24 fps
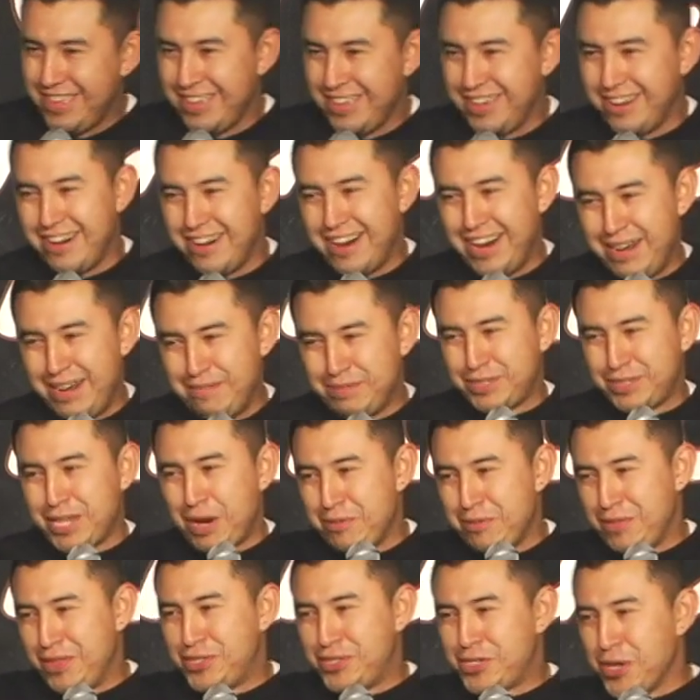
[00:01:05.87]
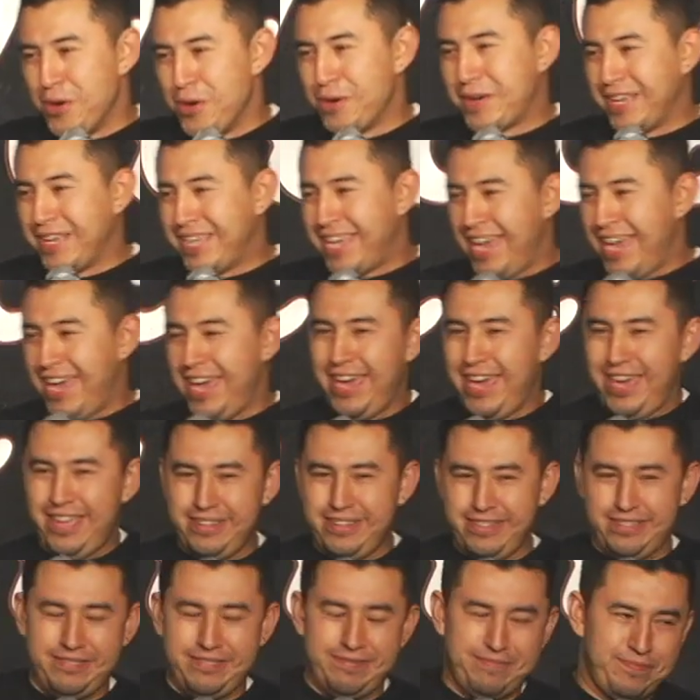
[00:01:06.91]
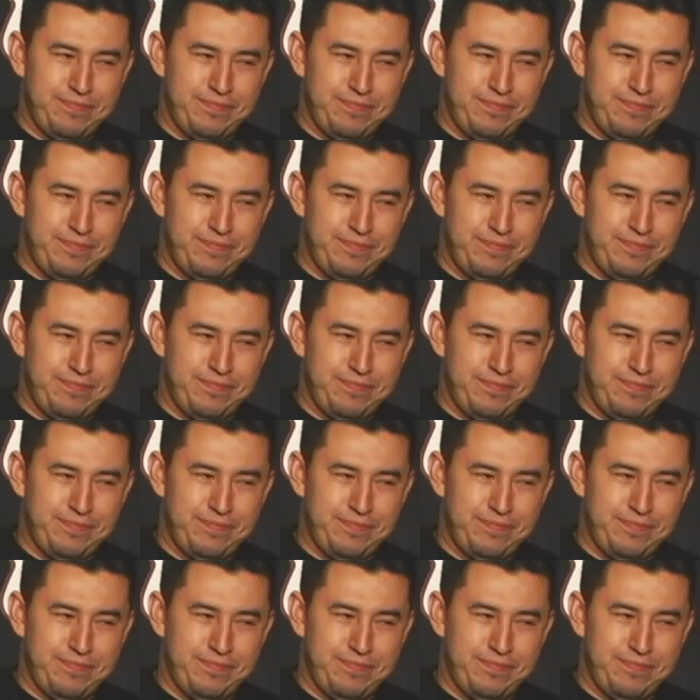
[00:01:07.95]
All right, let me start with a joke again.